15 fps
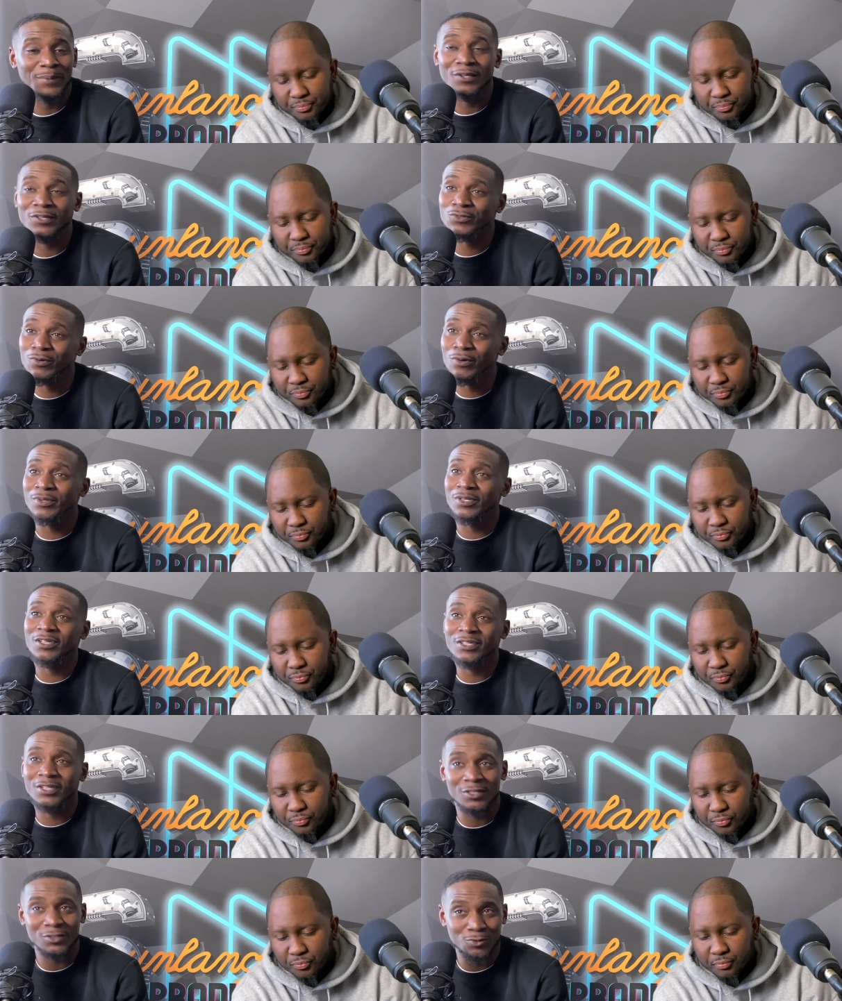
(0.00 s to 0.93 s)
Speaker 1: getting to what we need
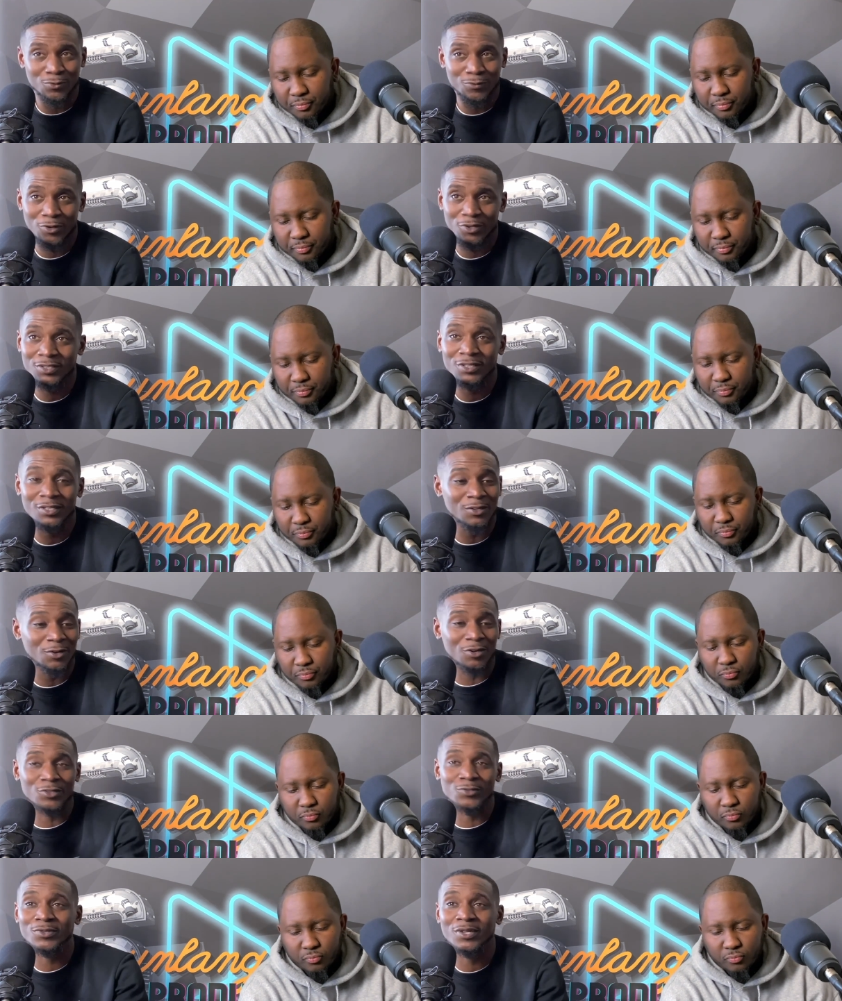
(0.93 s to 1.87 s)
to get to for us to get the
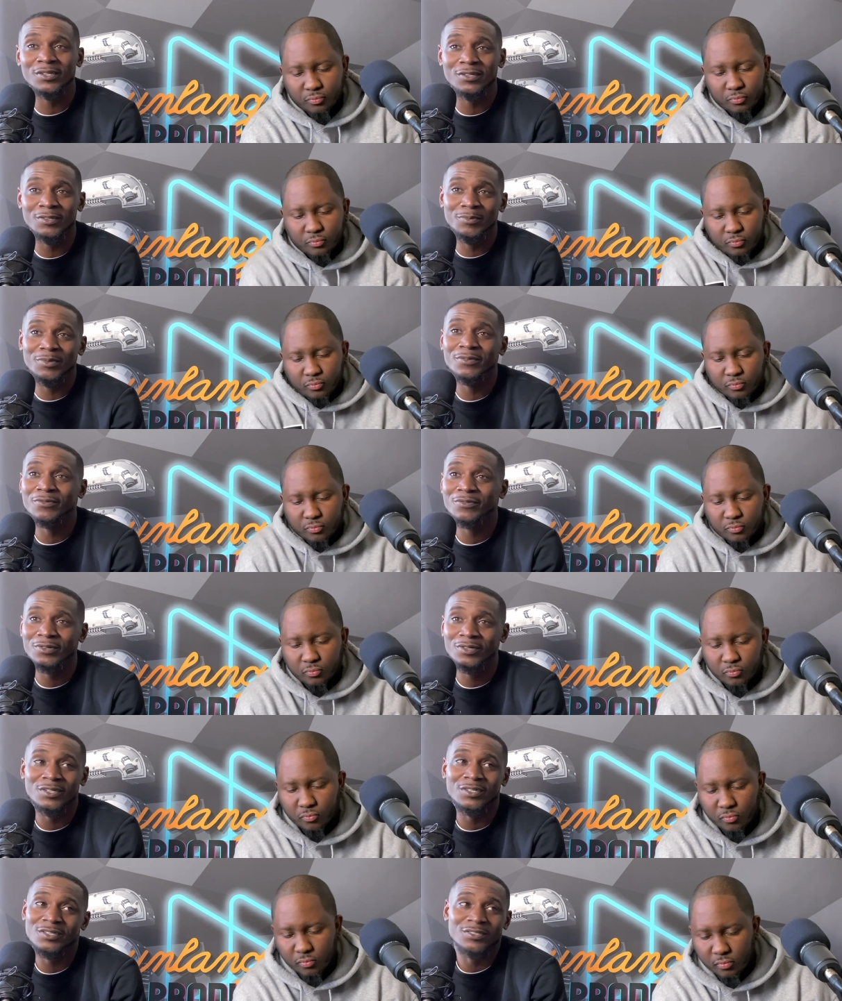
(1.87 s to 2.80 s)
artists where they need to be for
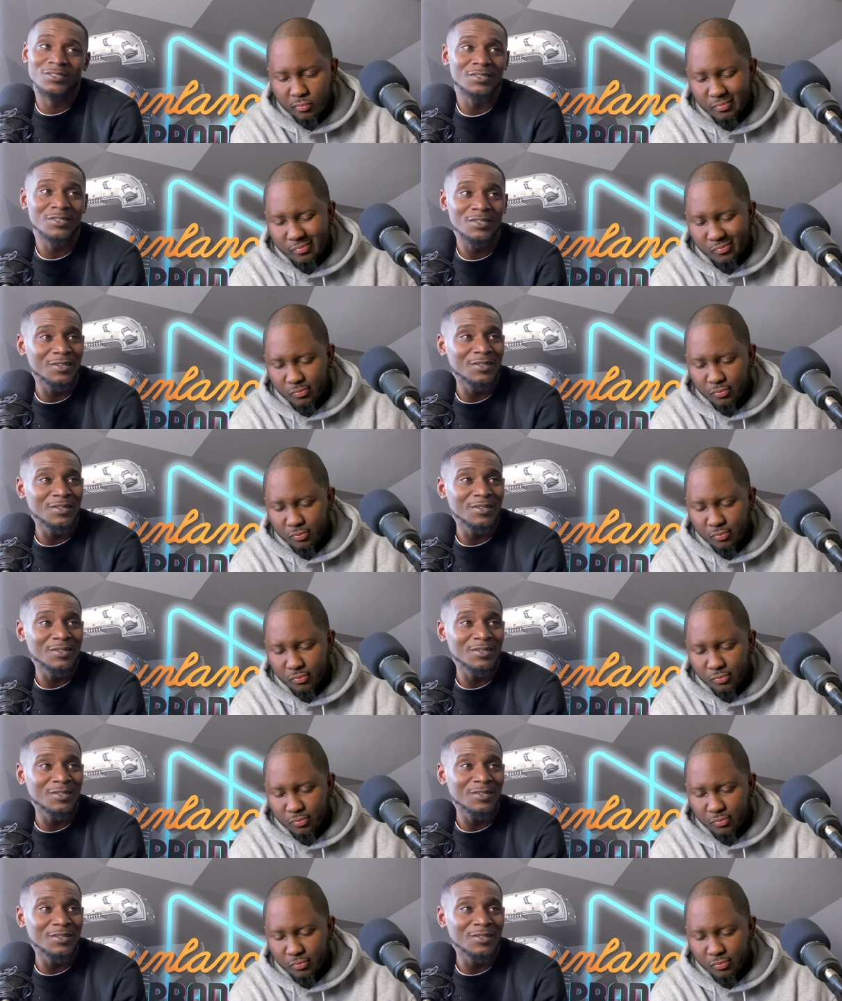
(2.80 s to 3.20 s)
real. Cause